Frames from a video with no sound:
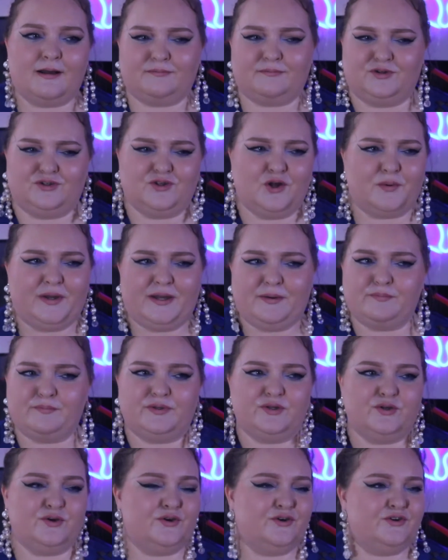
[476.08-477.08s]
glowing
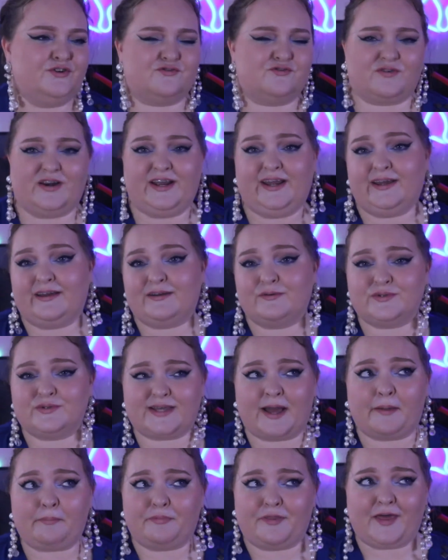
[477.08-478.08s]
blue drink or
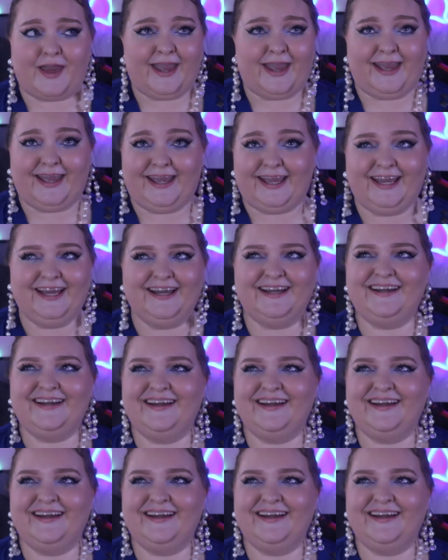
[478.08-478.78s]
something.